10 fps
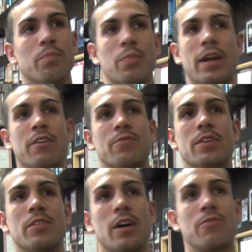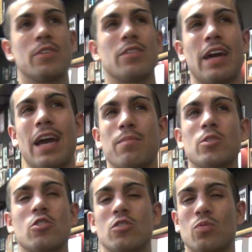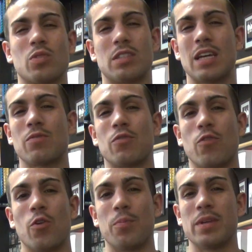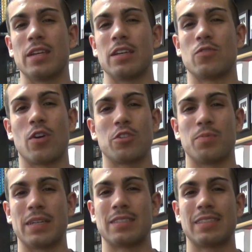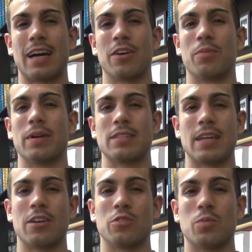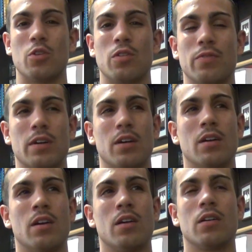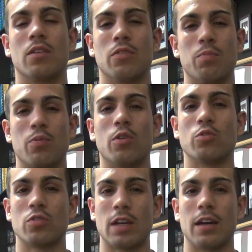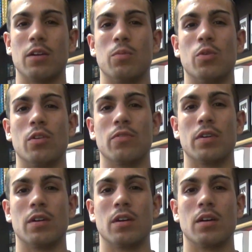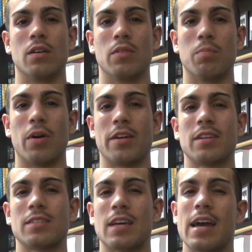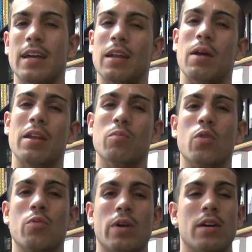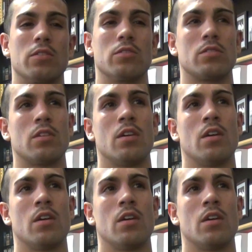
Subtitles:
But I feel that amateurs was never for me as far as my style. My style is more of a pro style, more of a body attack and more rounds,